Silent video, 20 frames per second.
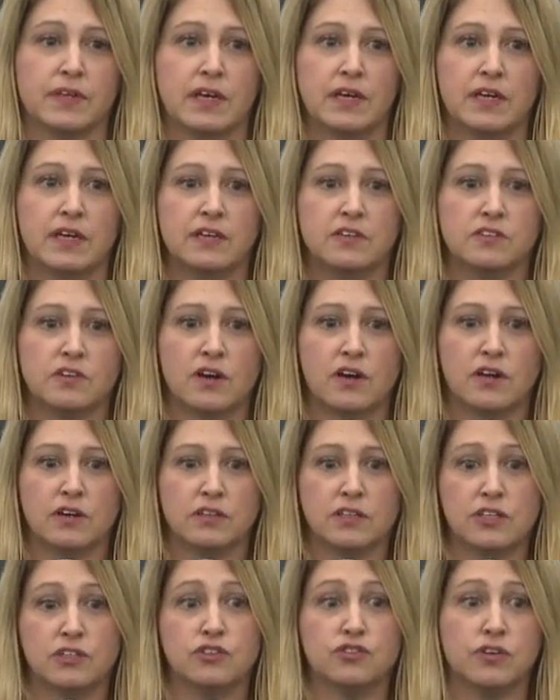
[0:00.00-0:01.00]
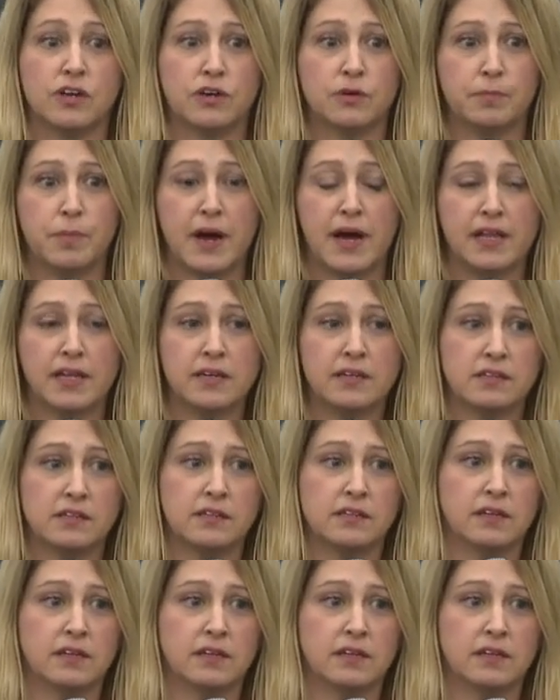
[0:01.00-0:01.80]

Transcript: he's our lead trainer pilot.